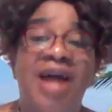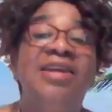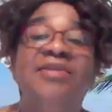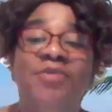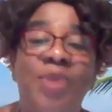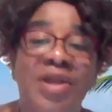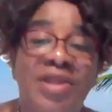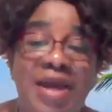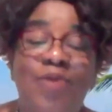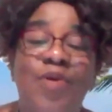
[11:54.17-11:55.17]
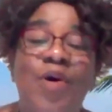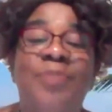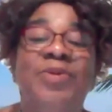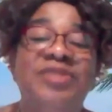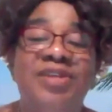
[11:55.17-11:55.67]
and even when they grow
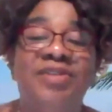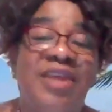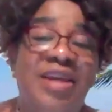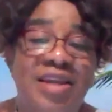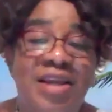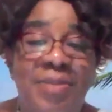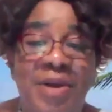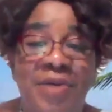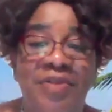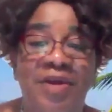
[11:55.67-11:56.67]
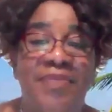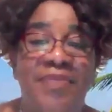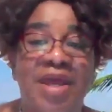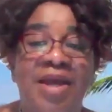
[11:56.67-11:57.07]
up you're still thinking about them